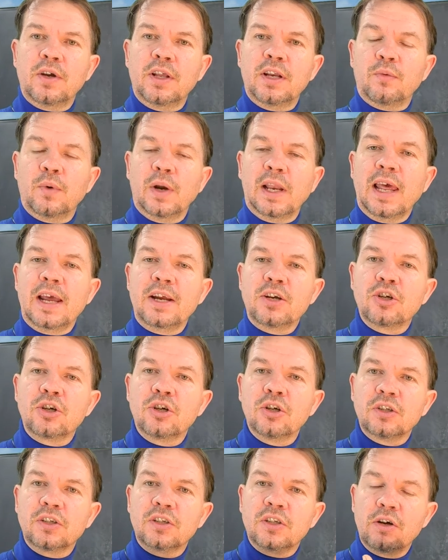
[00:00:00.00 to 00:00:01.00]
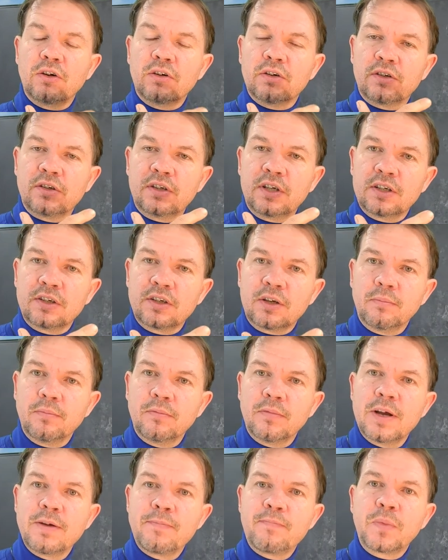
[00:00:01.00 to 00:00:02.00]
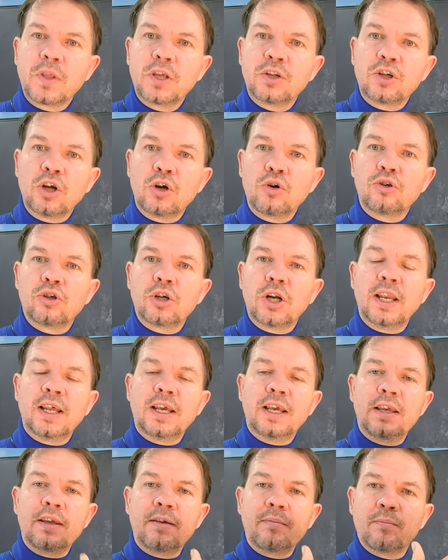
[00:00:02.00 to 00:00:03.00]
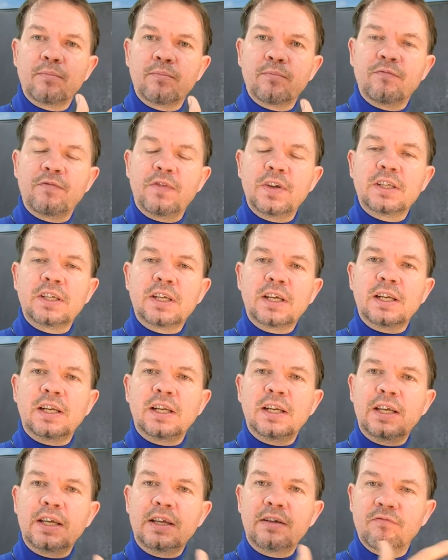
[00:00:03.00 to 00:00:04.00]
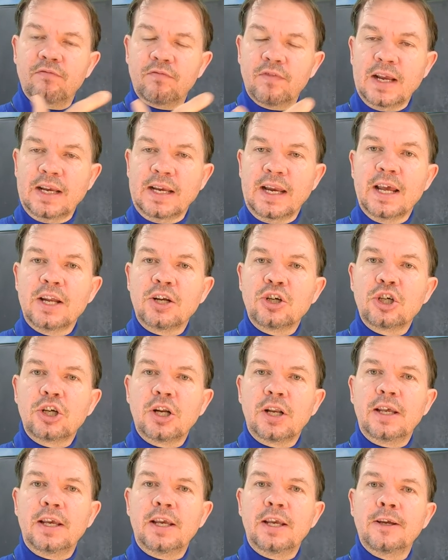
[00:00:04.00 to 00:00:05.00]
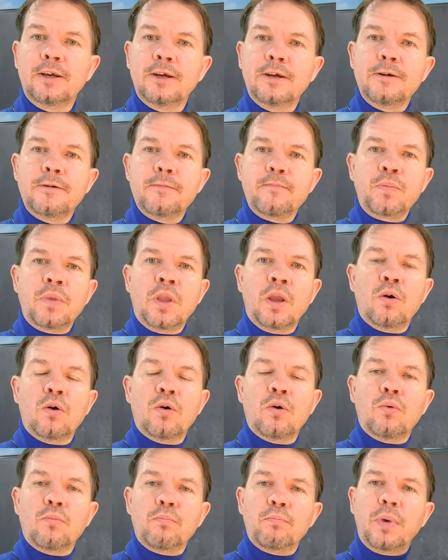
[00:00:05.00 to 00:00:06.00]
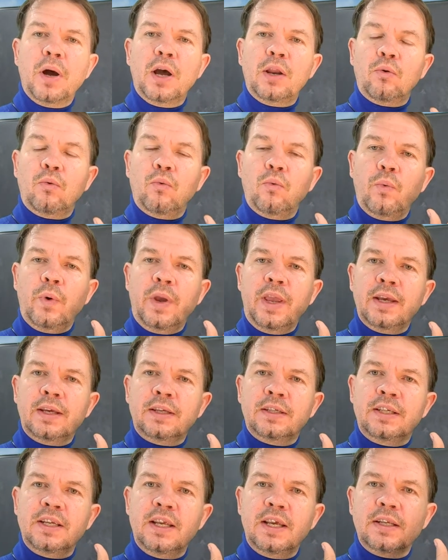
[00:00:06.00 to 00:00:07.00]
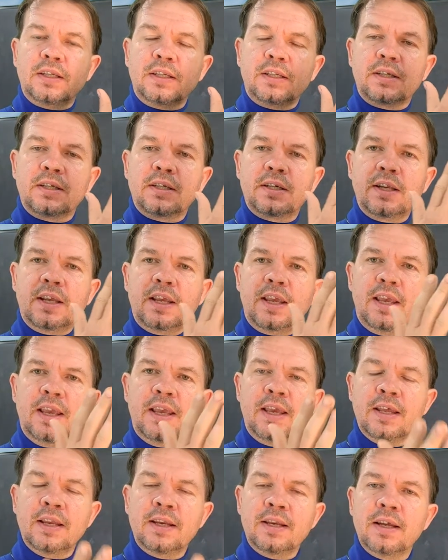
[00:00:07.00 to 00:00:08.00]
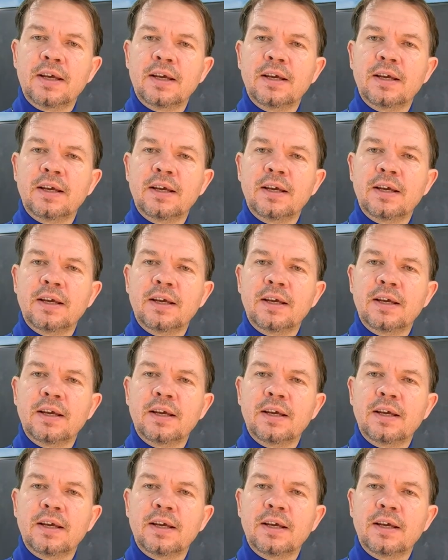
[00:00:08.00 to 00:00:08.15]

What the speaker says: a relational system socially, physically, financially. But we exist in